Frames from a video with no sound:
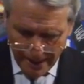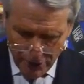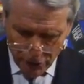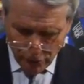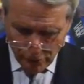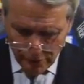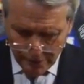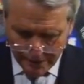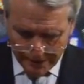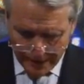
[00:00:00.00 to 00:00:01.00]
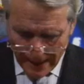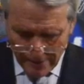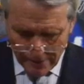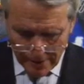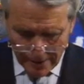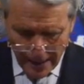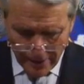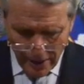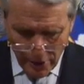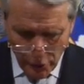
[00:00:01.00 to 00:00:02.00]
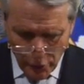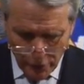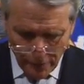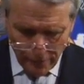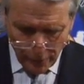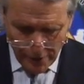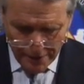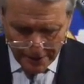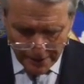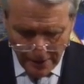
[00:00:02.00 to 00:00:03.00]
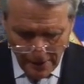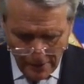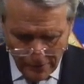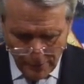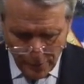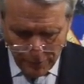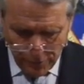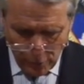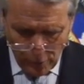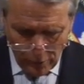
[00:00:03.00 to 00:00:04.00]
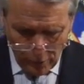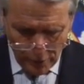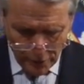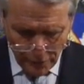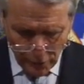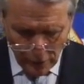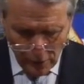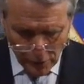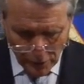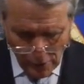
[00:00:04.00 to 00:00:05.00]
angel sounded, and I heard a voice from the four horns of the golden